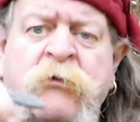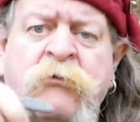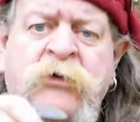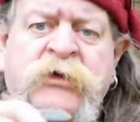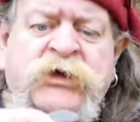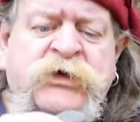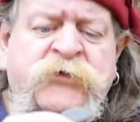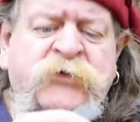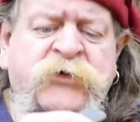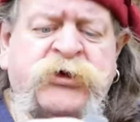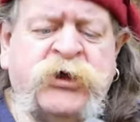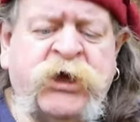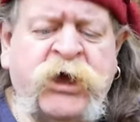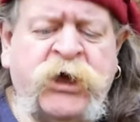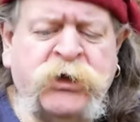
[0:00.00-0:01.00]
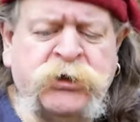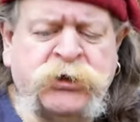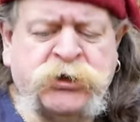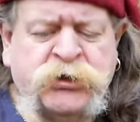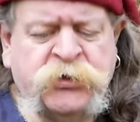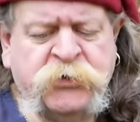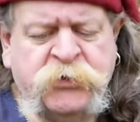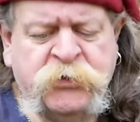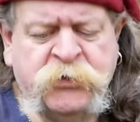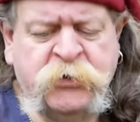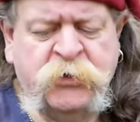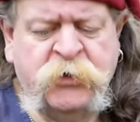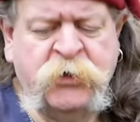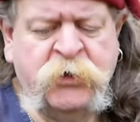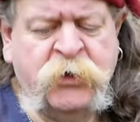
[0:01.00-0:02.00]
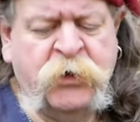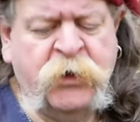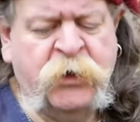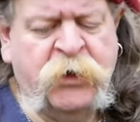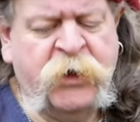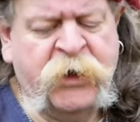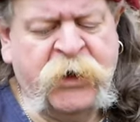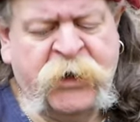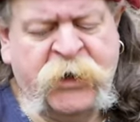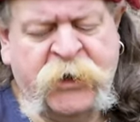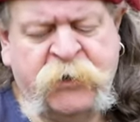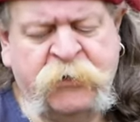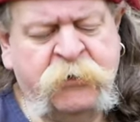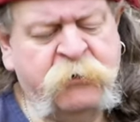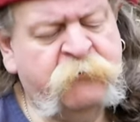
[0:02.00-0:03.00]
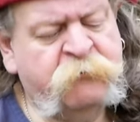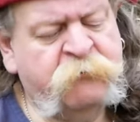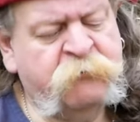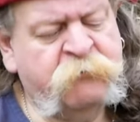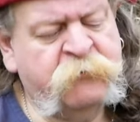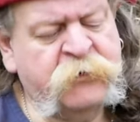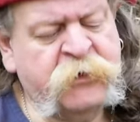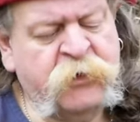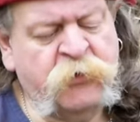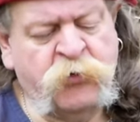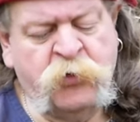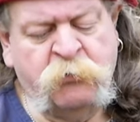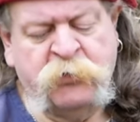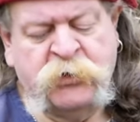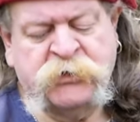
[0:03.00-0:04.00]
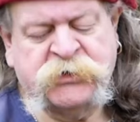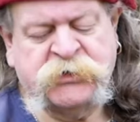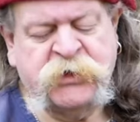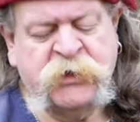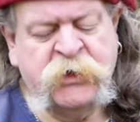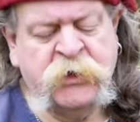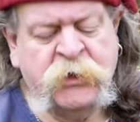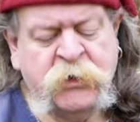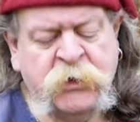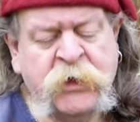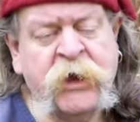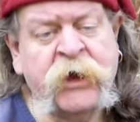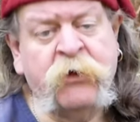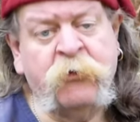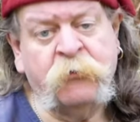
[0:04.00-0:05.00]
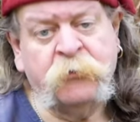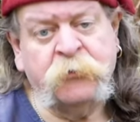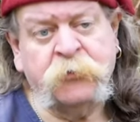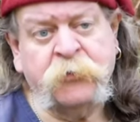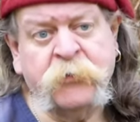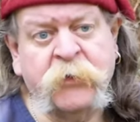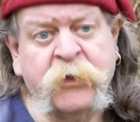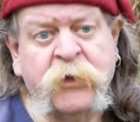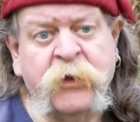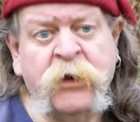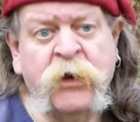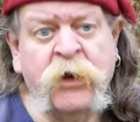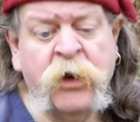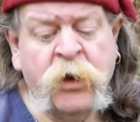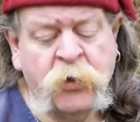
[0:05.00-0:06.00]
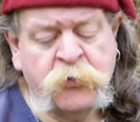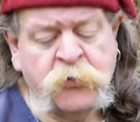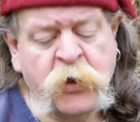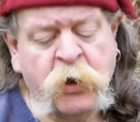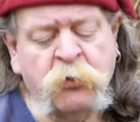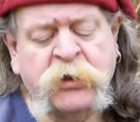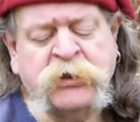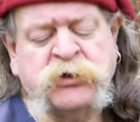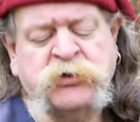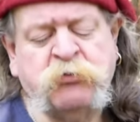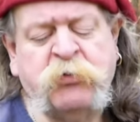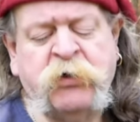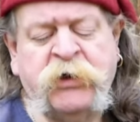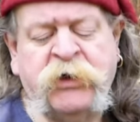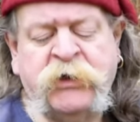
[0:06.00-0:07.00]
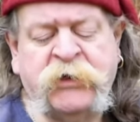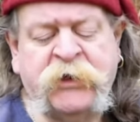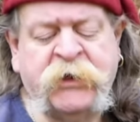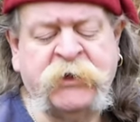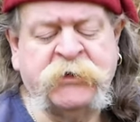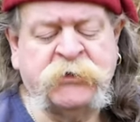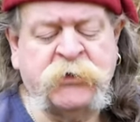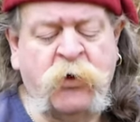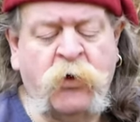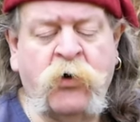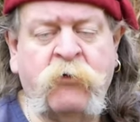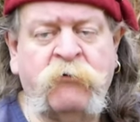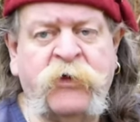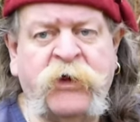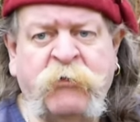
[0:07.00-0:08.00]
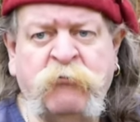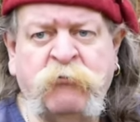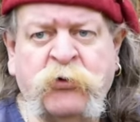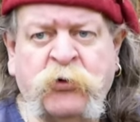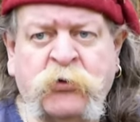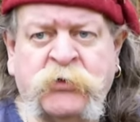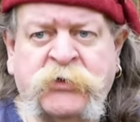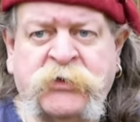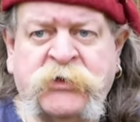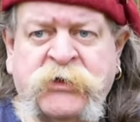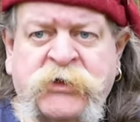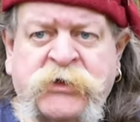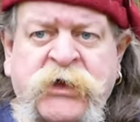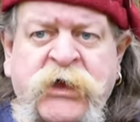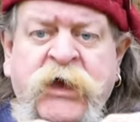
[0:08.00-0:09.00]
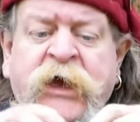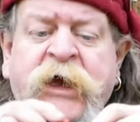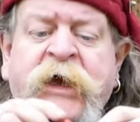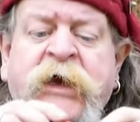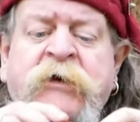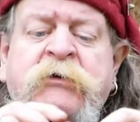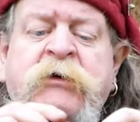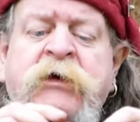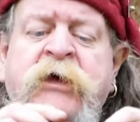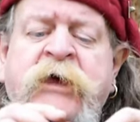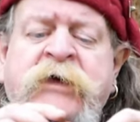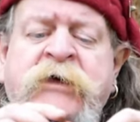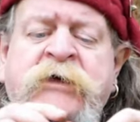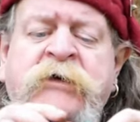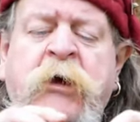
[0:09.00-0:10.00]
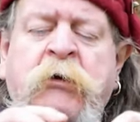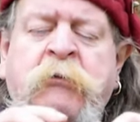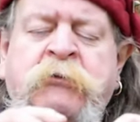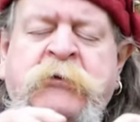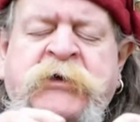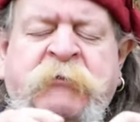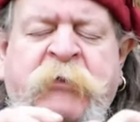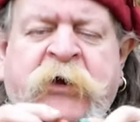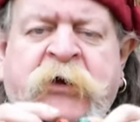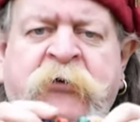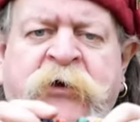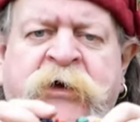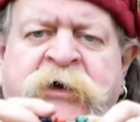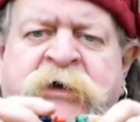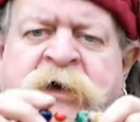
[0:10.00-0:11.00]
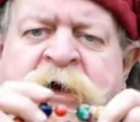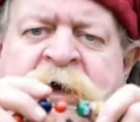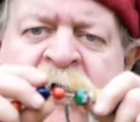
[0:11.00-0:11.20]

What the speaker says: which is for change, and little ornaments. Now, the orange bead is of importance. It is a period